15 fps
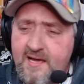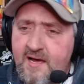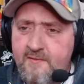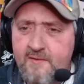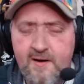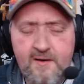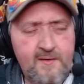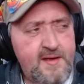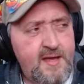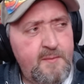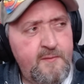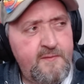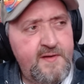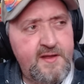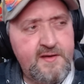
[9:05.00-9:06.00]
I've run a
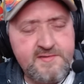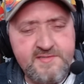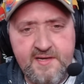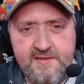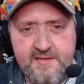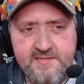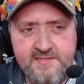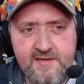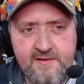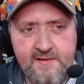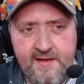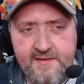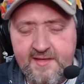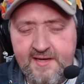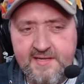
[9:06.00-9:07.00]
couple videos like this
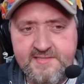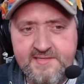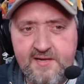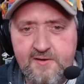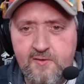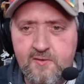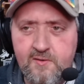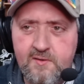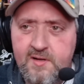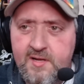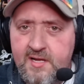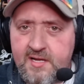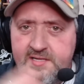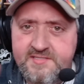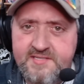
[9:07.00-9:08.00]
lately. I think it's that whole
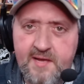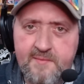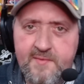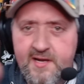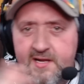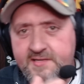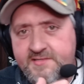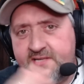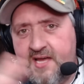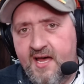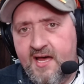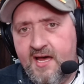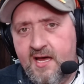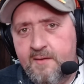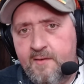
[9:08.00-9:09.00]
10-minute
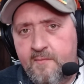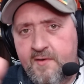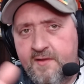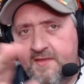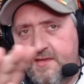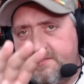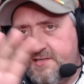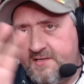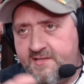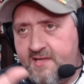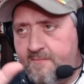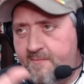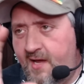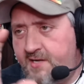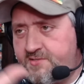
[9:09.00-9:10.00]
time. Everybody thinks like
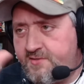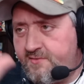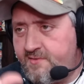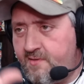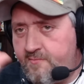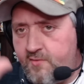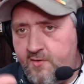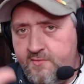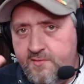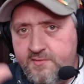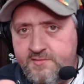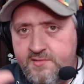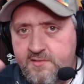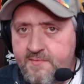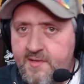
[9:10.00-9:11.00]
that magical number on
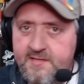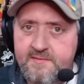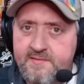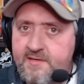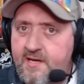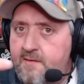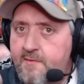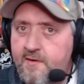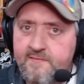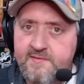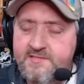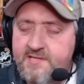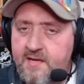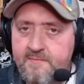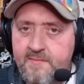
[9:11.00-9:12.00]
YouTube that got to be over
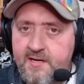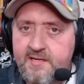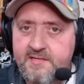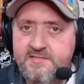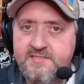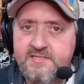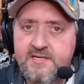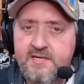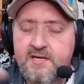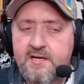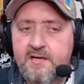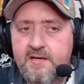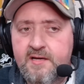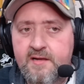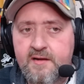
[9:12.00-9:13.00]
10 minutes,
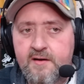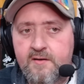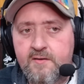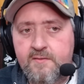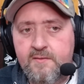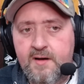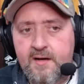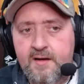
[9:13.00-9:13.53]
you know.